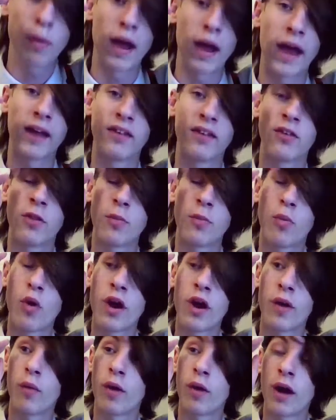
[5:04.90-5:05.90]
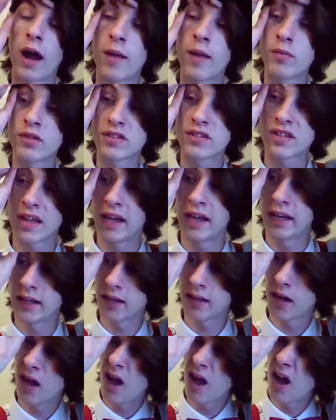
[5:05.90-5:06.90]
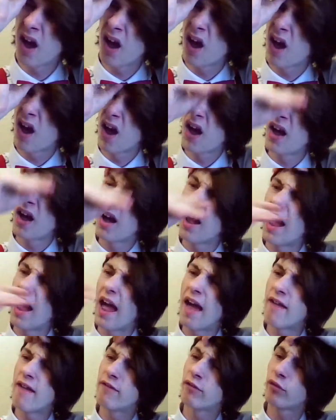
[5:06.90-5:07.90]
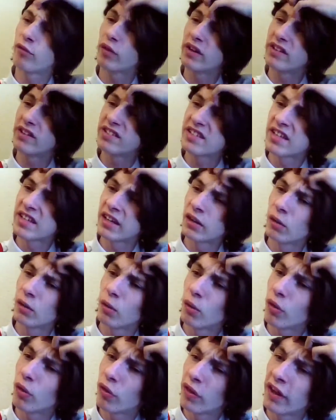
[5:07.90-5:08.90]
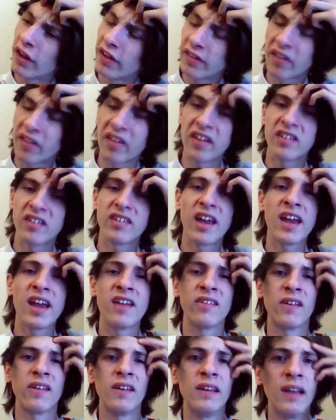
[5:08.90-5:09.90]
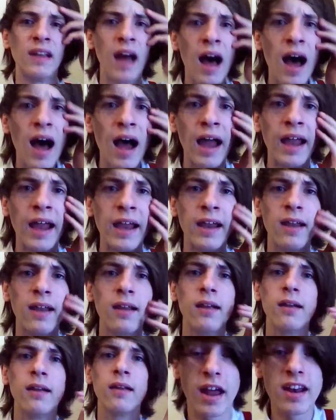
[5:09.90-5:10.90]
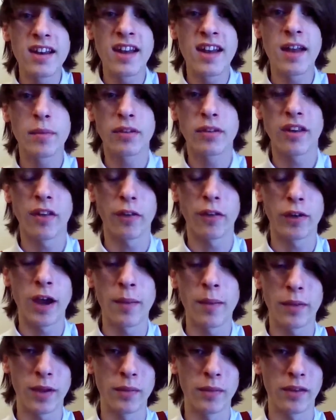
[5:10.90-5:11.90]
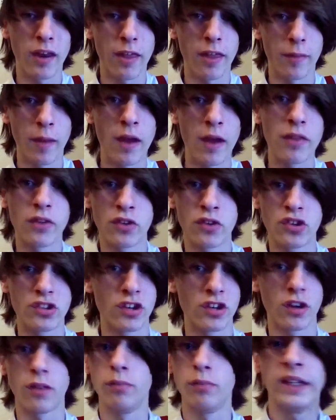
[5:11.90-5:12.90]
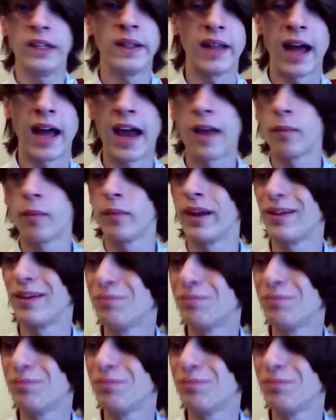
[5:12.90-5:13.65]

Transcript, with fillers: bad to the point where I'm just like, every single thing that they say is a lie. 99% of the crap that comes out of their mouth is just a complete lie, I'm like,